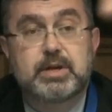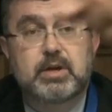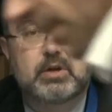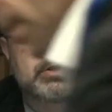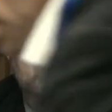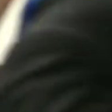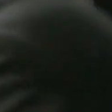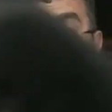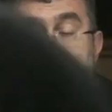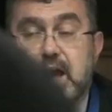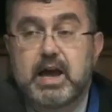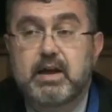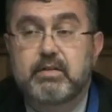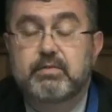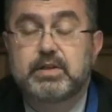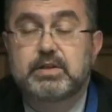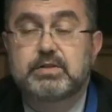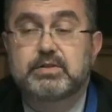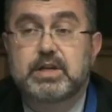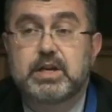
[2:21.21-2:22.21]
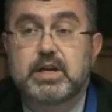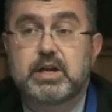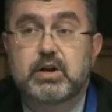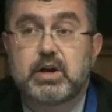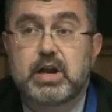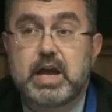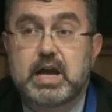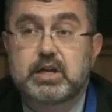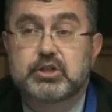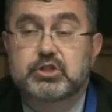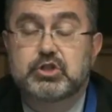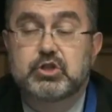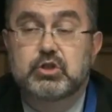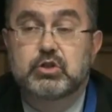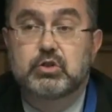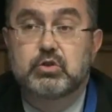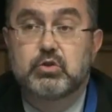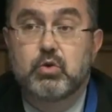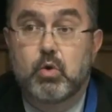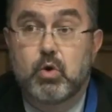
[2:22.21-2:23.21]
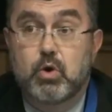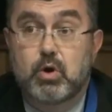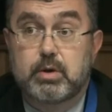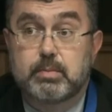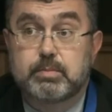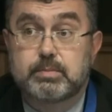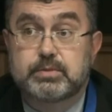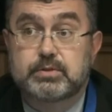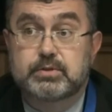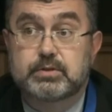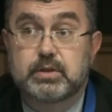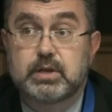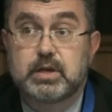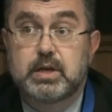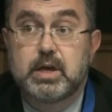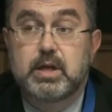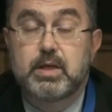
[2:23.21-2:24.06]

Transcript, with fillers: because we have these international norms